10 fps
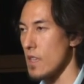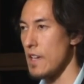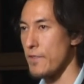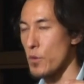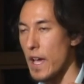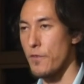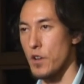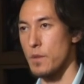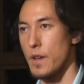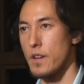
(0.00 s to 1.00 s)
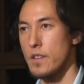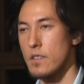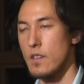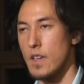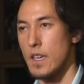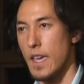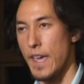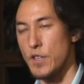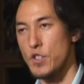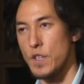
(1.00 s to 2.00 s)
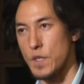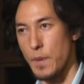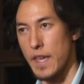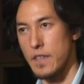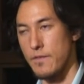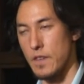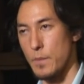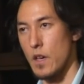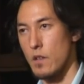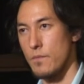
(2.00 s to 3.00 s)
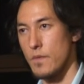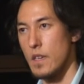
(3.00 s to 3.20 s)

If you were African American, Asian, Hispanic, female,